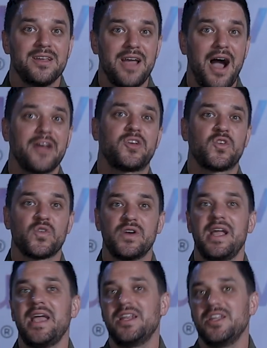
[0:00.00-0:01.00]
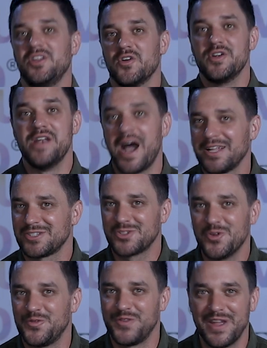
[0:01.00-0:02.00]
God created your not
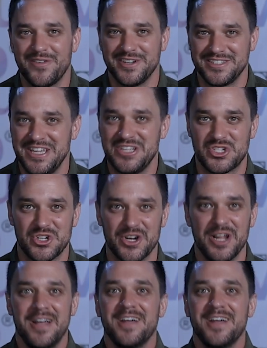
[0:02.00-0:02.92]
so favorite teacher.